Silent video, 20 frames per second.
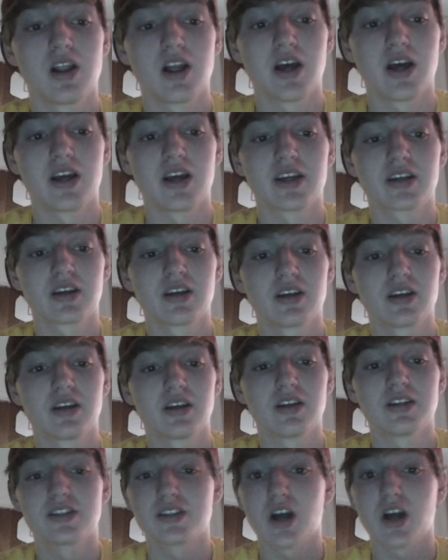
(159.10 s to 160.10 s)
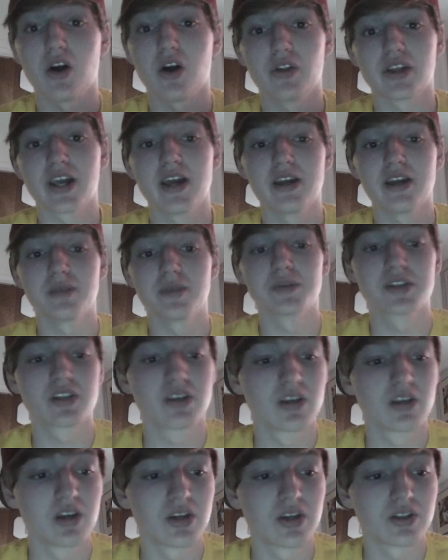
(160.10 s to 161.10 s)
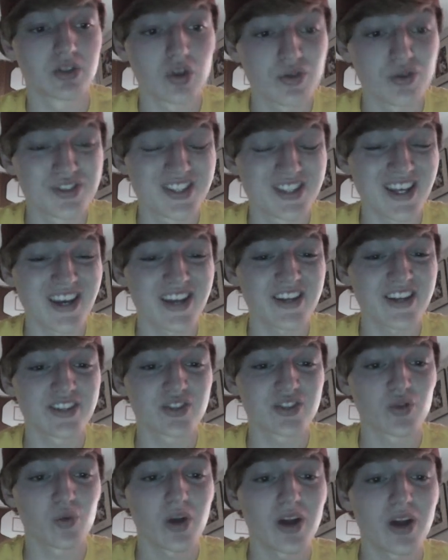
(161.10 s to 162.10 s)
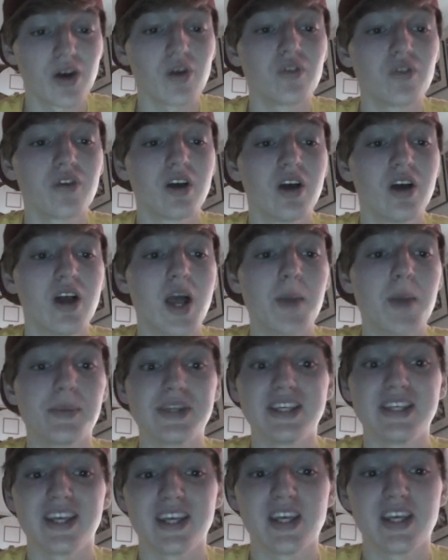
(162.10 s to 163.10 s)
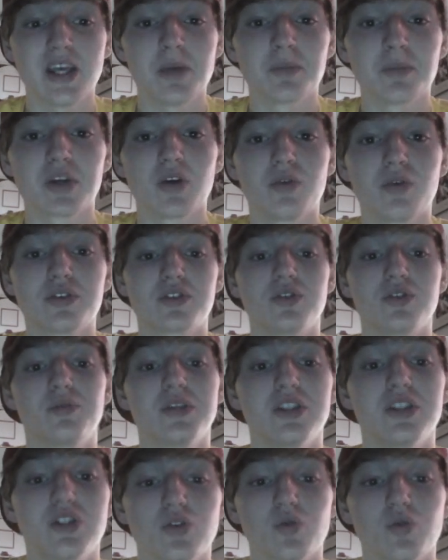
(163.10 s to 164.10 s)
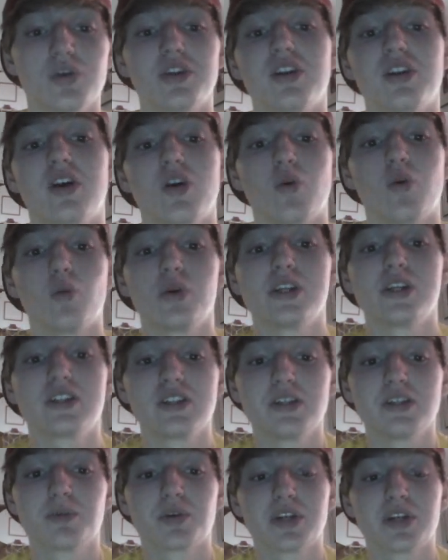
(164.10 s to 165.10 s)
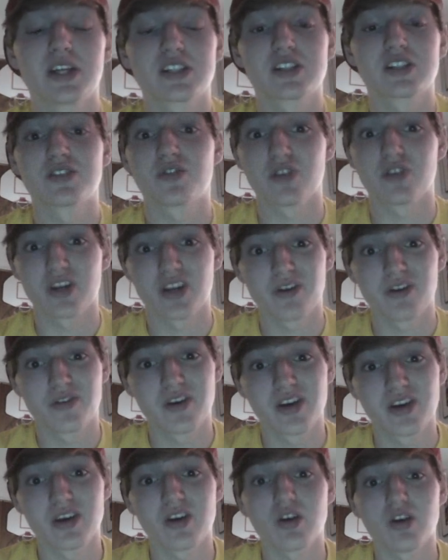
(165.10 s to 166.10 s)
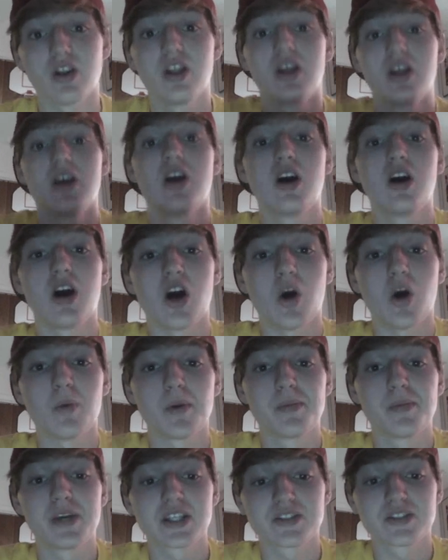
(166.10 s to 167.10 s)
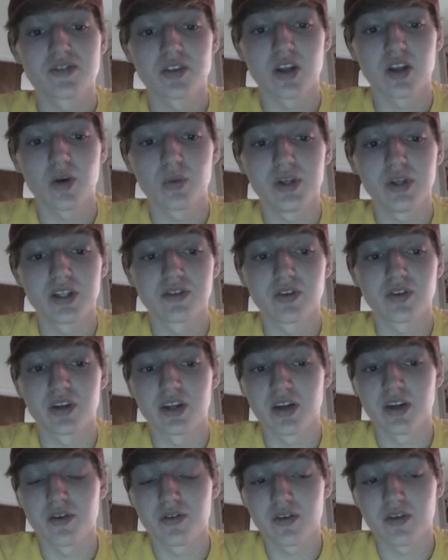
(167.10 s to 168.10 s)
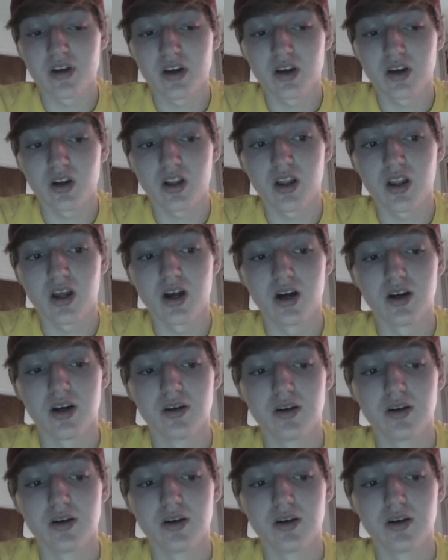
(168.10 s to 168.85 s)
Like, just all the games. Tuesday, 12 p.m., going to be doing weekly predictions for NFL. All my picks for that week for NFL.